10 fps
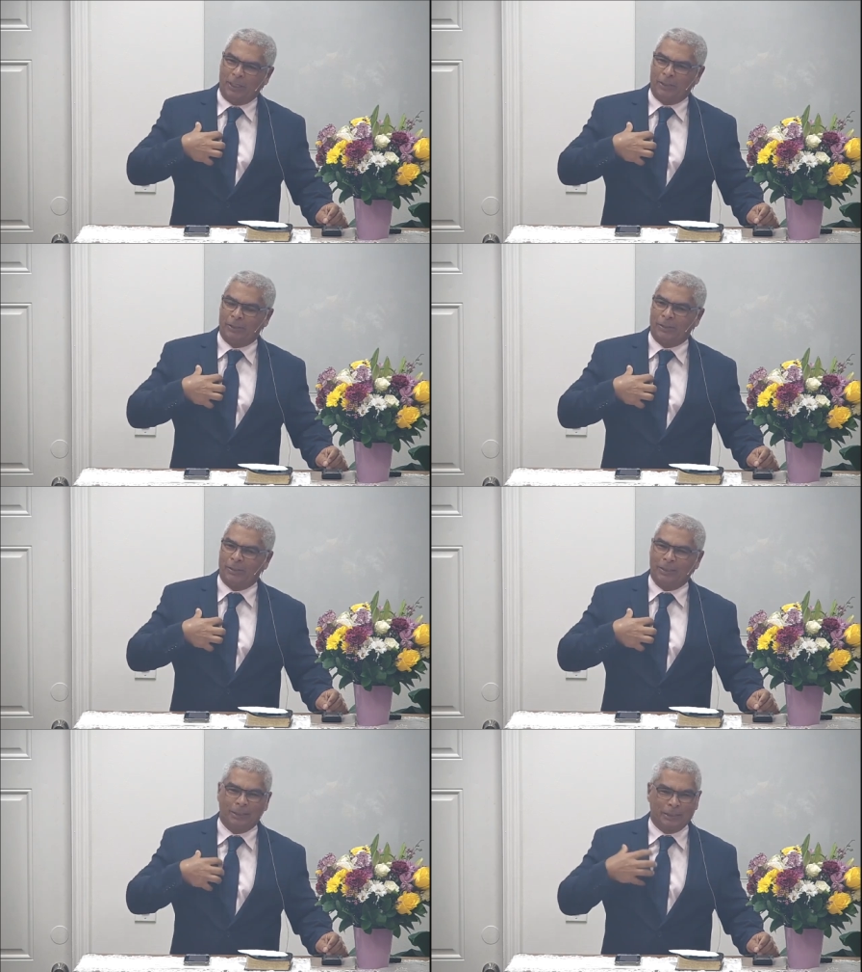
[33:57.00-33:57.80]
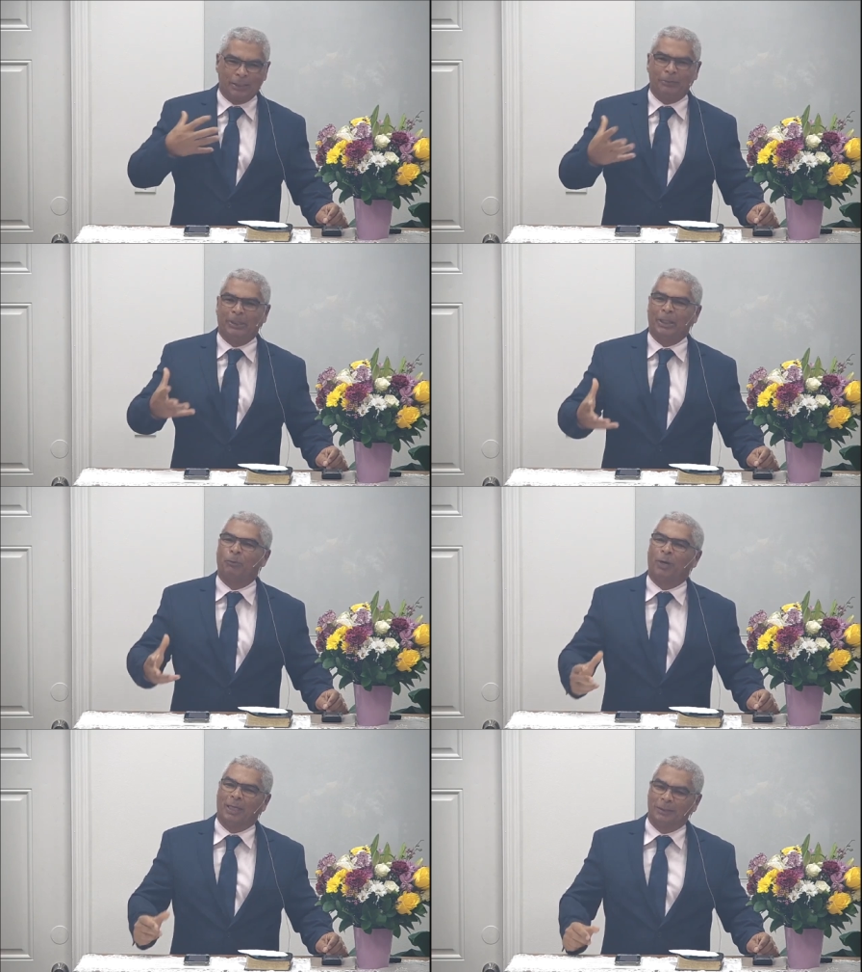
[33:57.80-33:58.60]
Our garments,
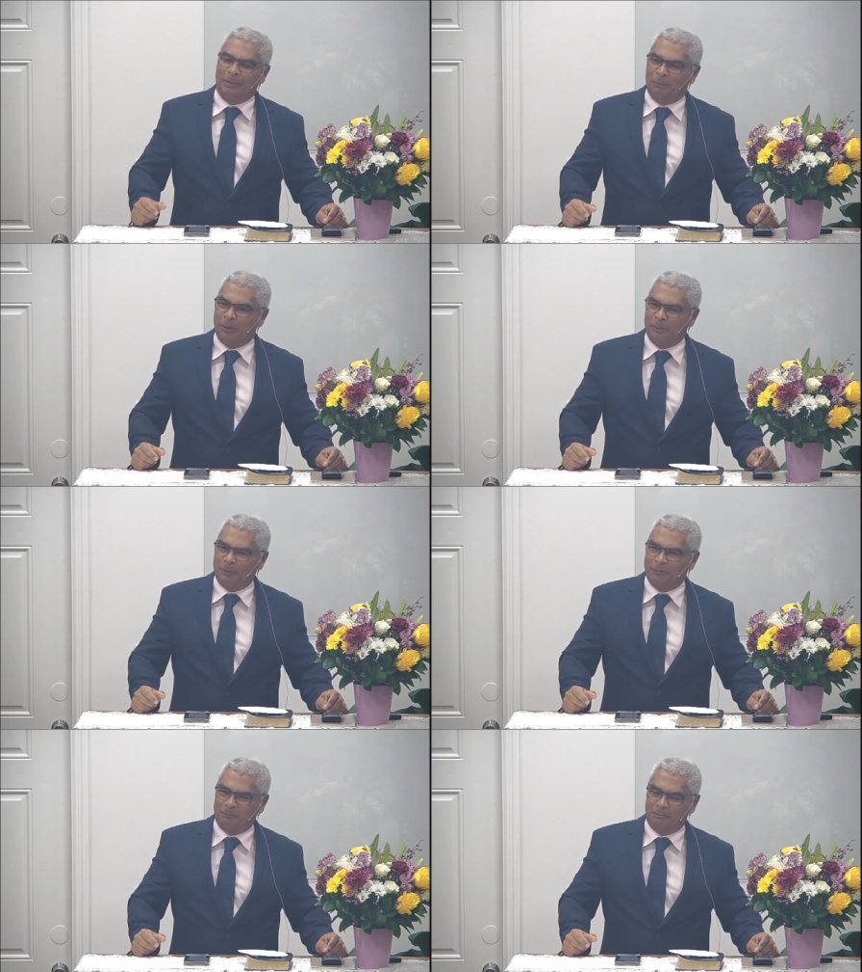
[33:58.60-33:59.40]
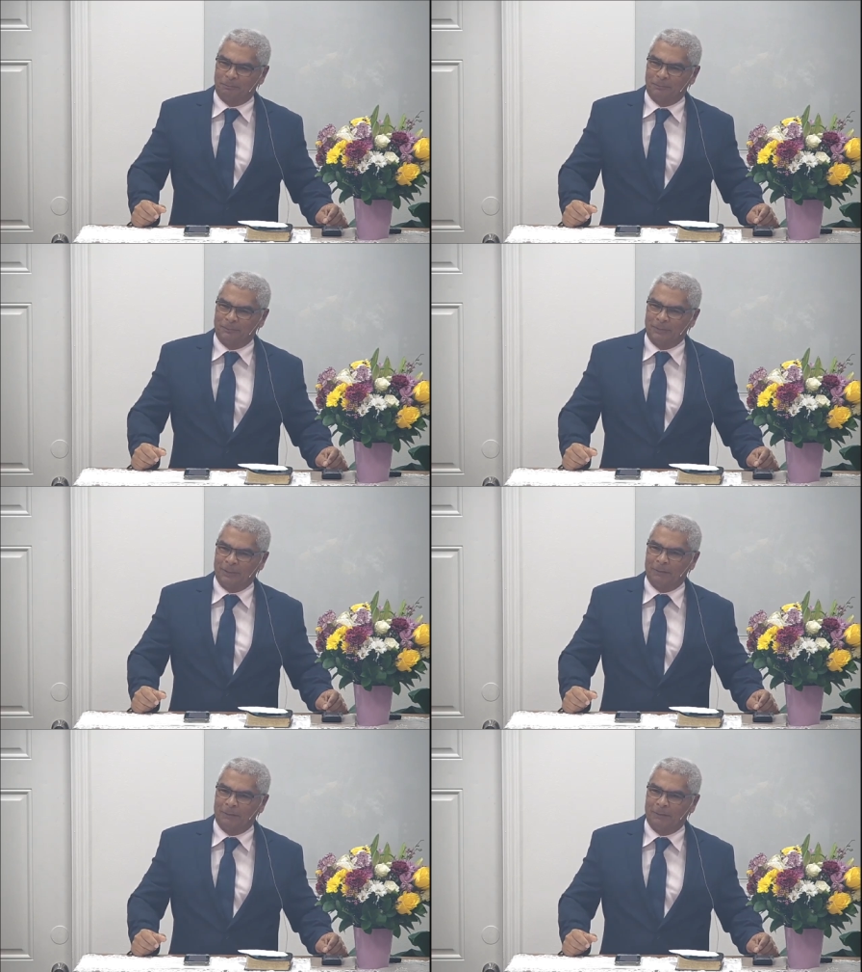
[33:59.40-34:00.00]
they are inadequate,